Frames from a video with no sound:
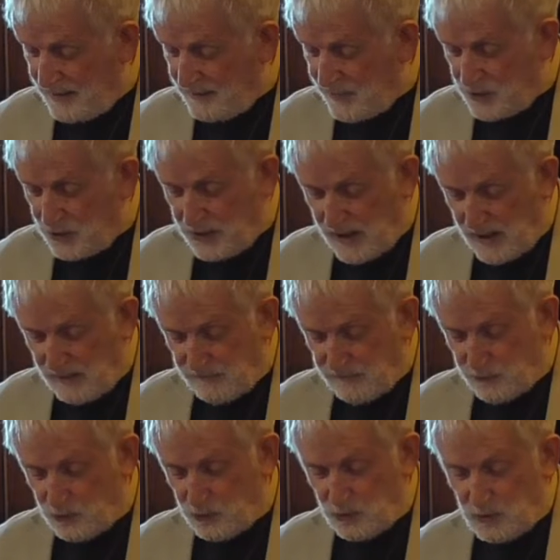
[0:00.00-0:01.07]
but you can't
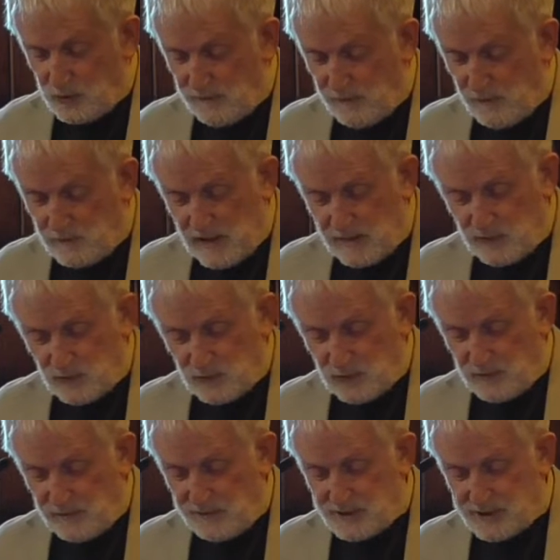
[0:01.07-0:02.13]
fool all of the people
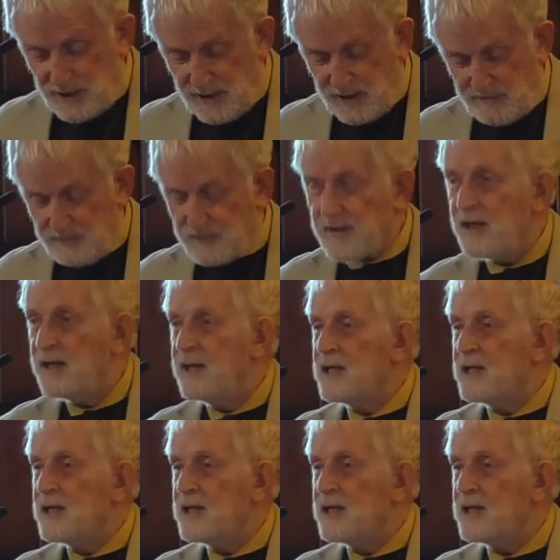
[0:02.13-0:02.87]
all of the time.